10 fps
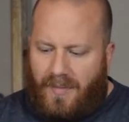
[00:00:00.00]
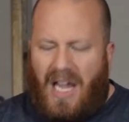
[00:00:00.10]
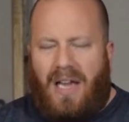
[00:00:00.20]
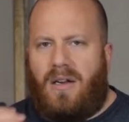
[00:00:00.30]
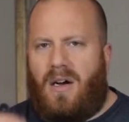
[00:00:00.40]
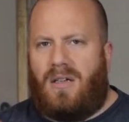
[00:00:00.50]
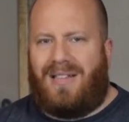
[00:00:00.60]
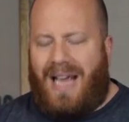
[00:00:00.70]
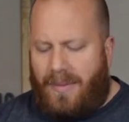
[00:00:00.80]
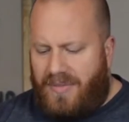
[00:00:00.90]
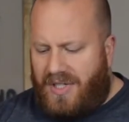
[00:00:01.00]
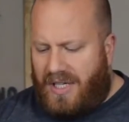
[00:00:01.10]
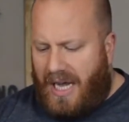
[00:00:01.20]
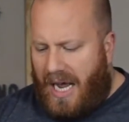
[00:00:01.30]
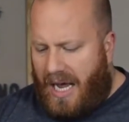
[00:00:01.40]
And Untappd
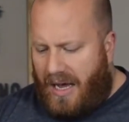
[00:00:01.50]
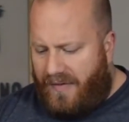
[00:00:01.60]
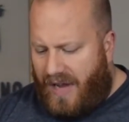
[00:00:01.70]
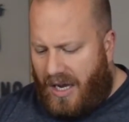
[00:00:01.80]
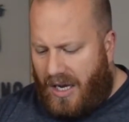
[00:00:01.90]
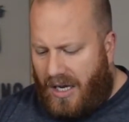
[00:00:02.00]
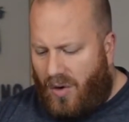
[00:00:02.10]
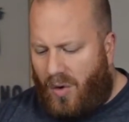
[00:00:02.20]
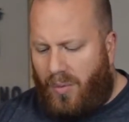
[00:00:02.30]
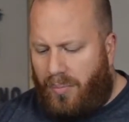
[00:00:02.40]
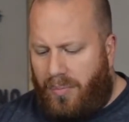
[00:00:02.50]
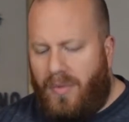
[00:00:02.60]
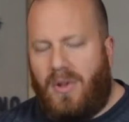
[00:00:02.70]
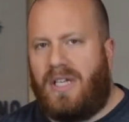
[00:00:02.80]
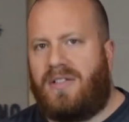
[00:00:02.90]
did have a whole
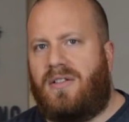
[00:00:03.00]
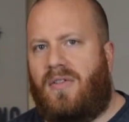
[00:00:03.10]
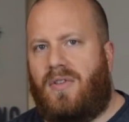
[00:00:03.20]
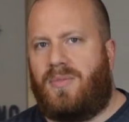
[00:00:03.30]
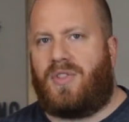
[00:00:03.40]
list of them,